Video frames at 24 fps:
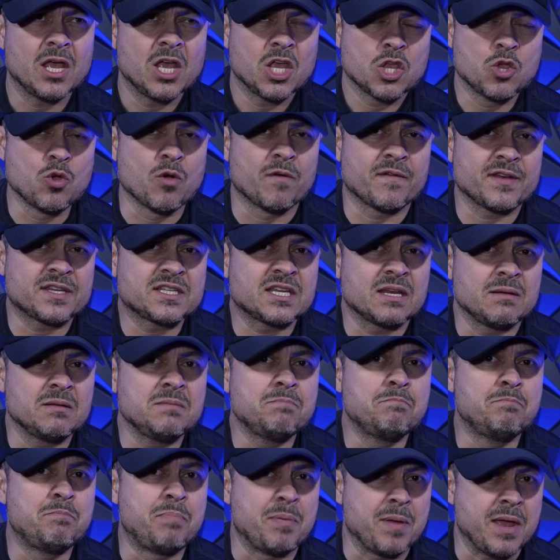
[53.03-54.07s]
You ever
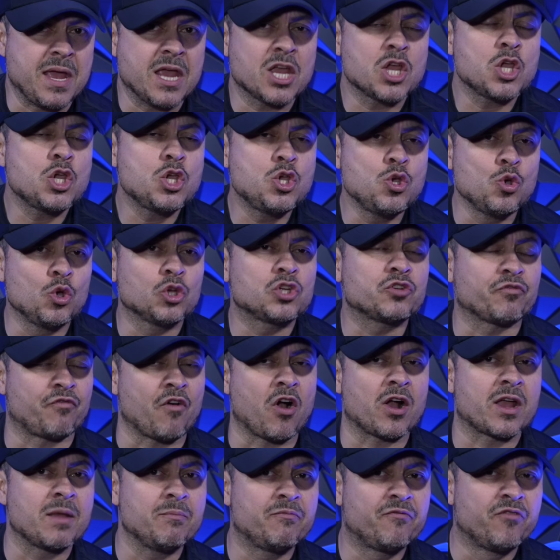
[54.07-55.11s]
seen big, huge
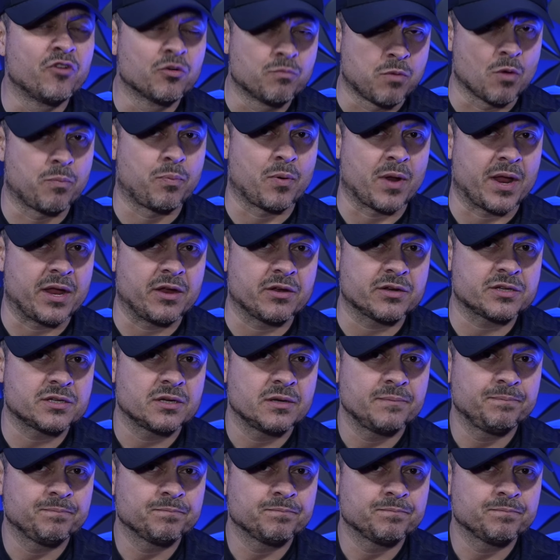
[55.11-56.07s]
fucking football players?